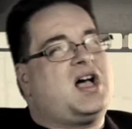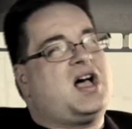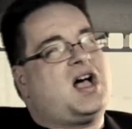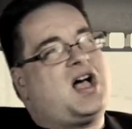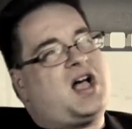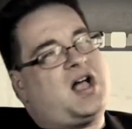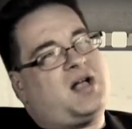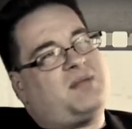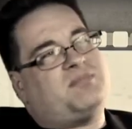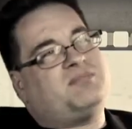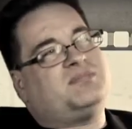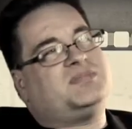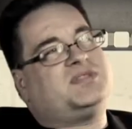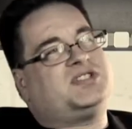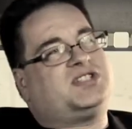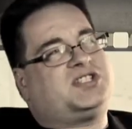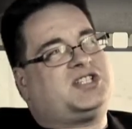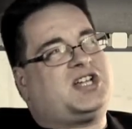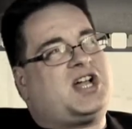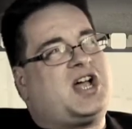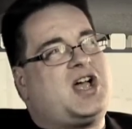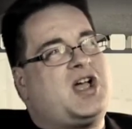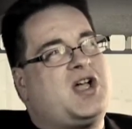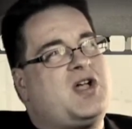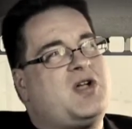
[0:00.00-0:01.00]

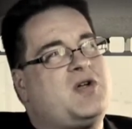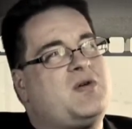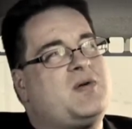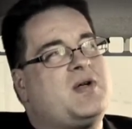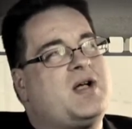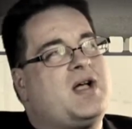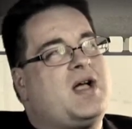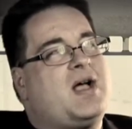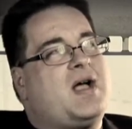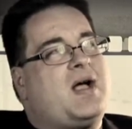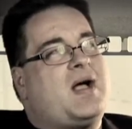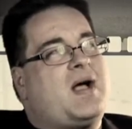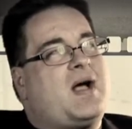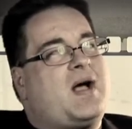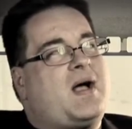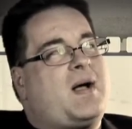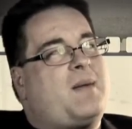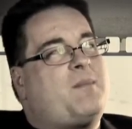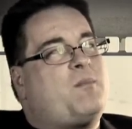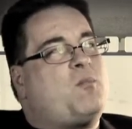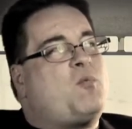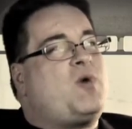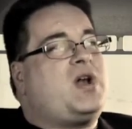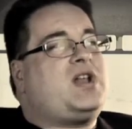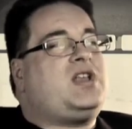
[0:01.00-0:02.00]

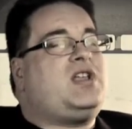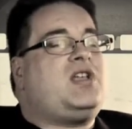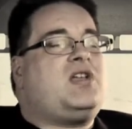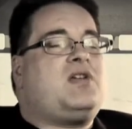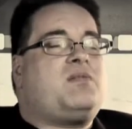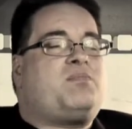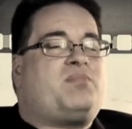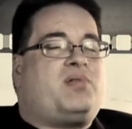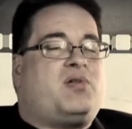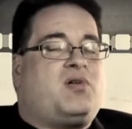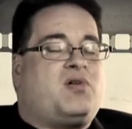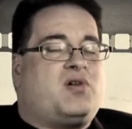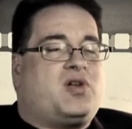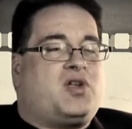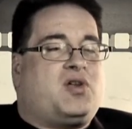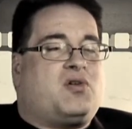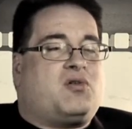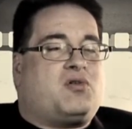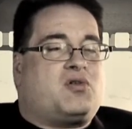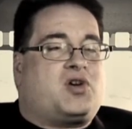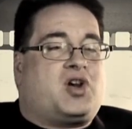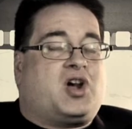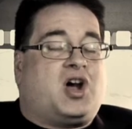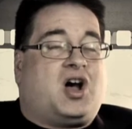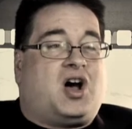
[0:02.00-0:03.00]
When you put
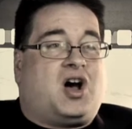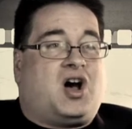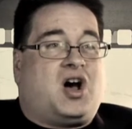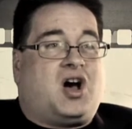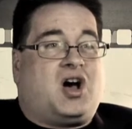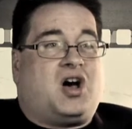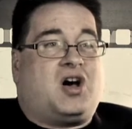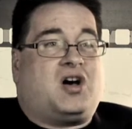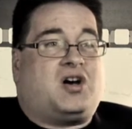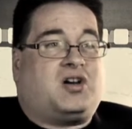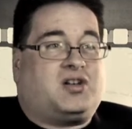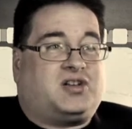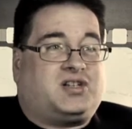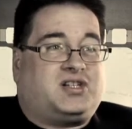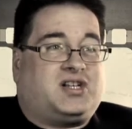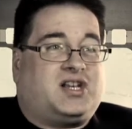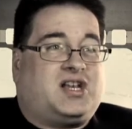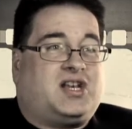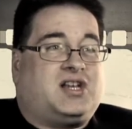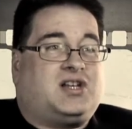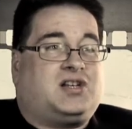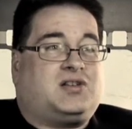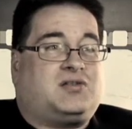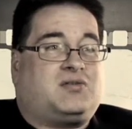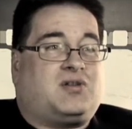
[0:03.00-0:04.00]
your card
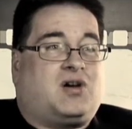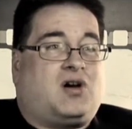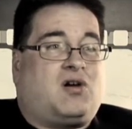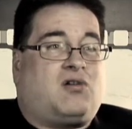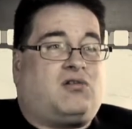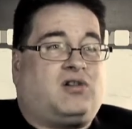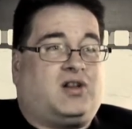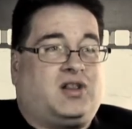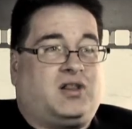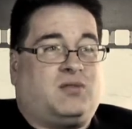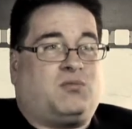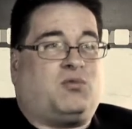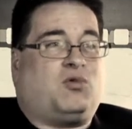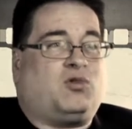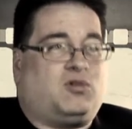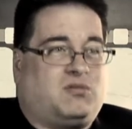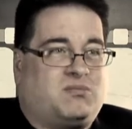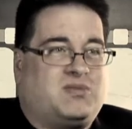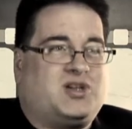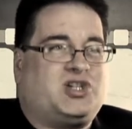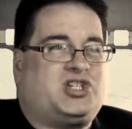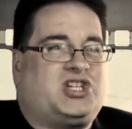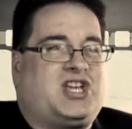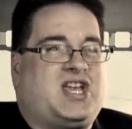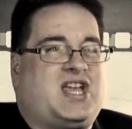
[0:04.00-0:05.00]
into a hole-in-the-wall
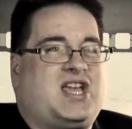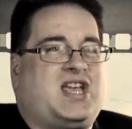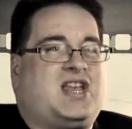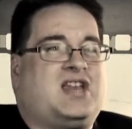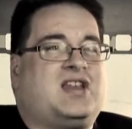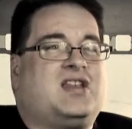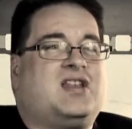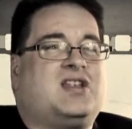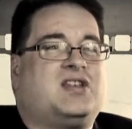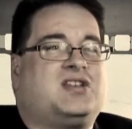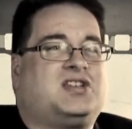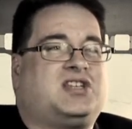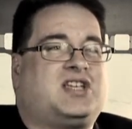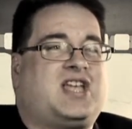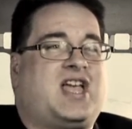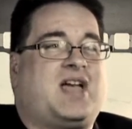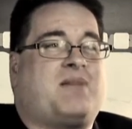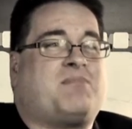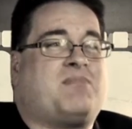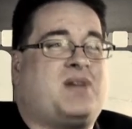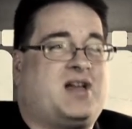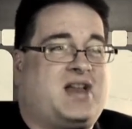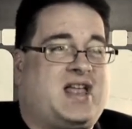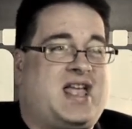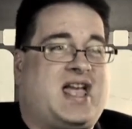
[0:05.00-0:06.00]
machine to get
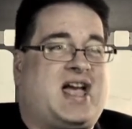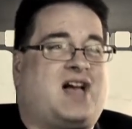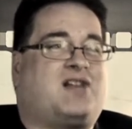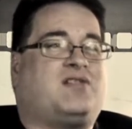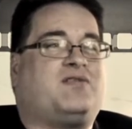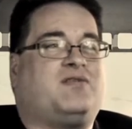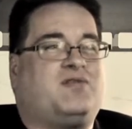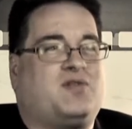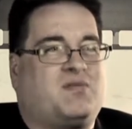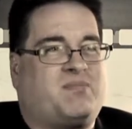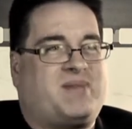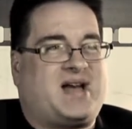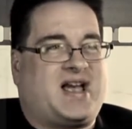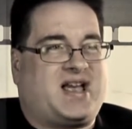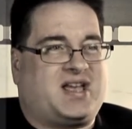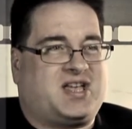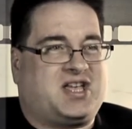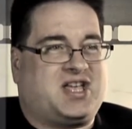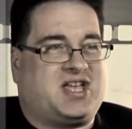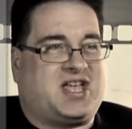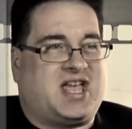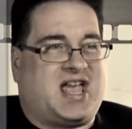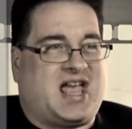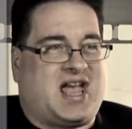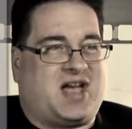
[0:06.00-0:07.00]
money out of your bank
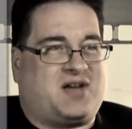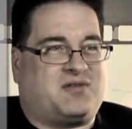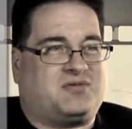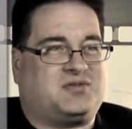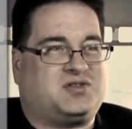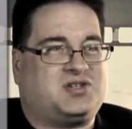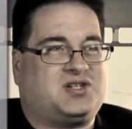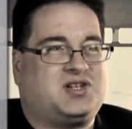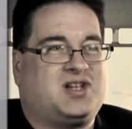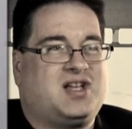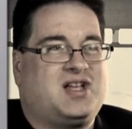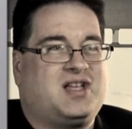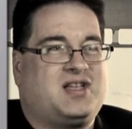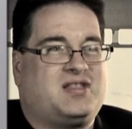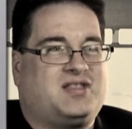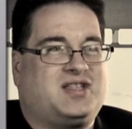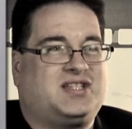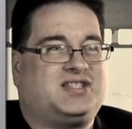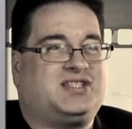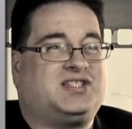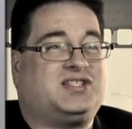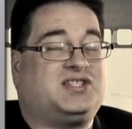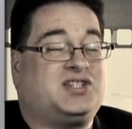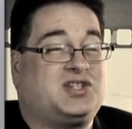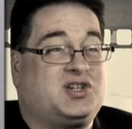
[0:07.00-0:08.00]
account,
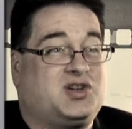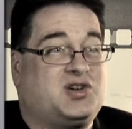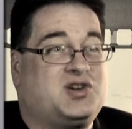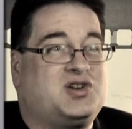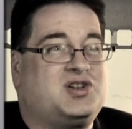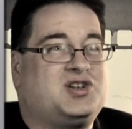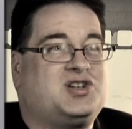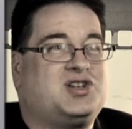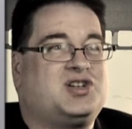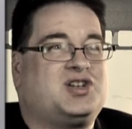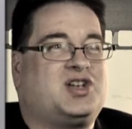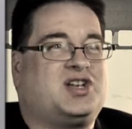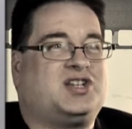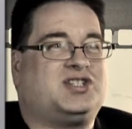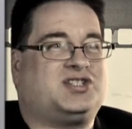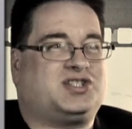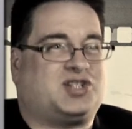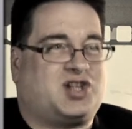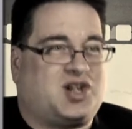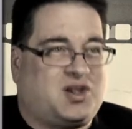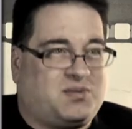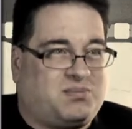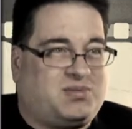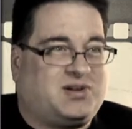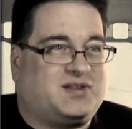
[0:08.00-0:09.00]
this is a good
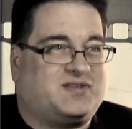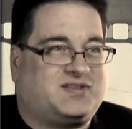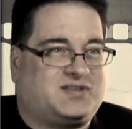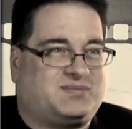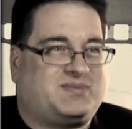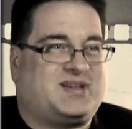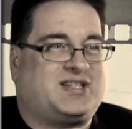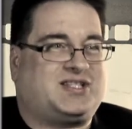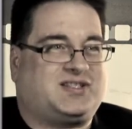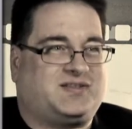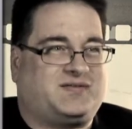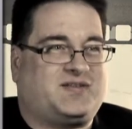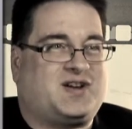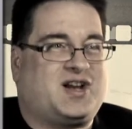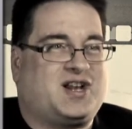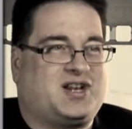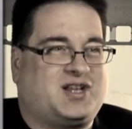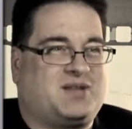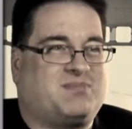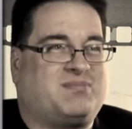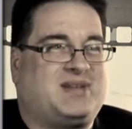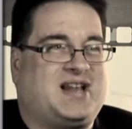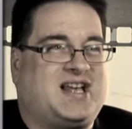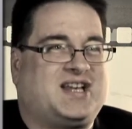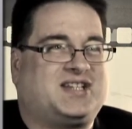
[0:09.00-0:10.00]
example of specified
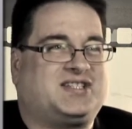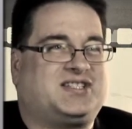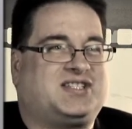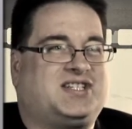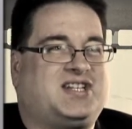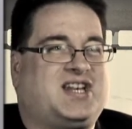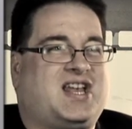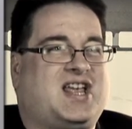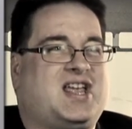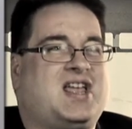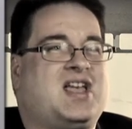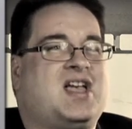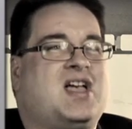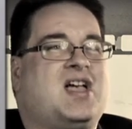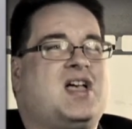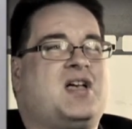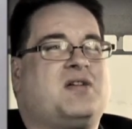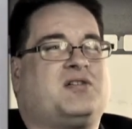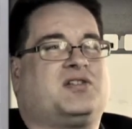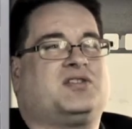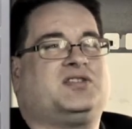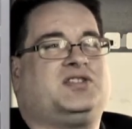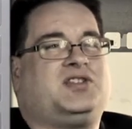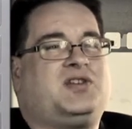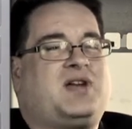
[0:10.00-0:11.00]
complexity,
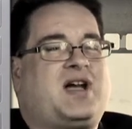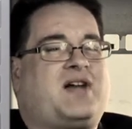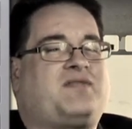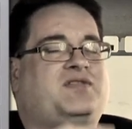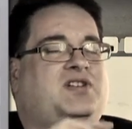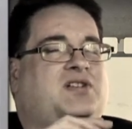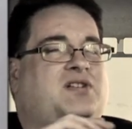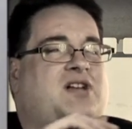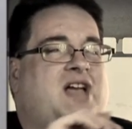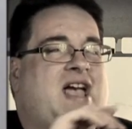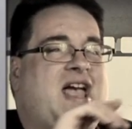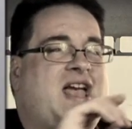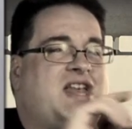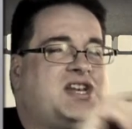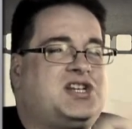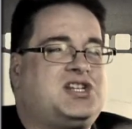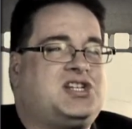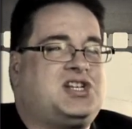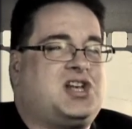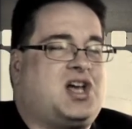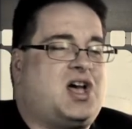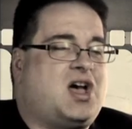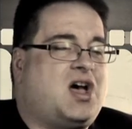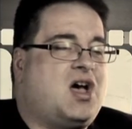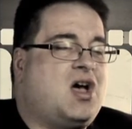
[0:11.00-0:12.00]
because you have to
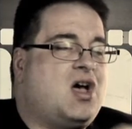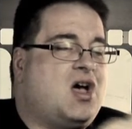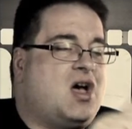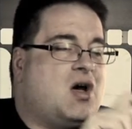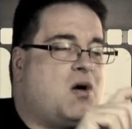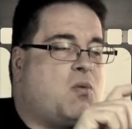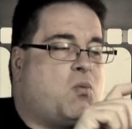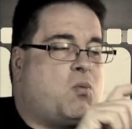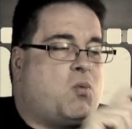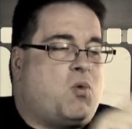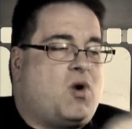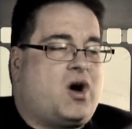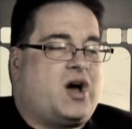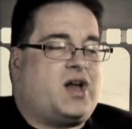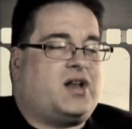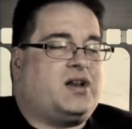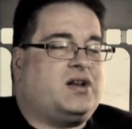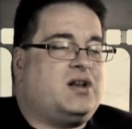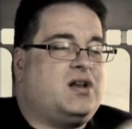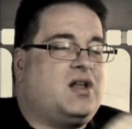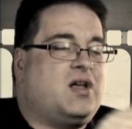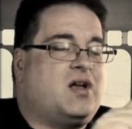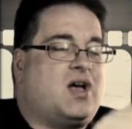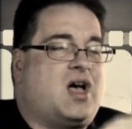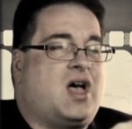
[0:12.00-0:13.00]
enter one